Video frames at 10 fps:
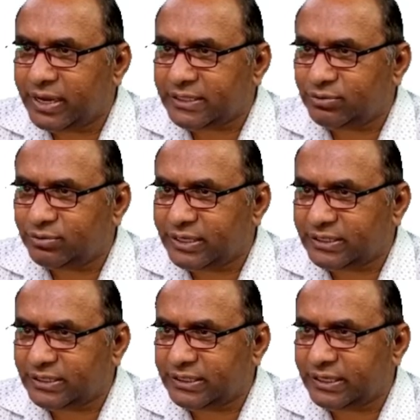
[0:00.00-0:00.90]
as you
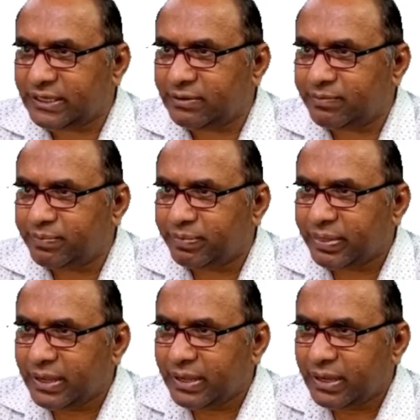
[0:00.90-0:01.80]
can see here.
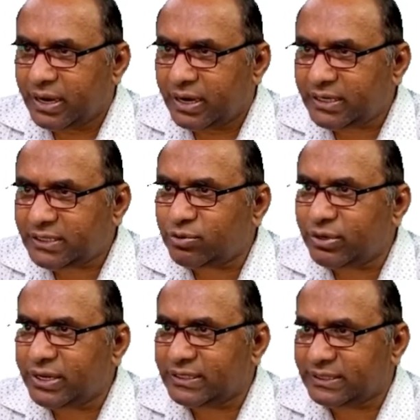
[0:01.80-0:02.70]

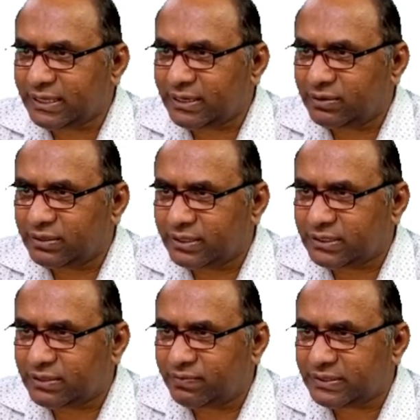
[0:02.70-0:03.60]
Underscore is there. This is the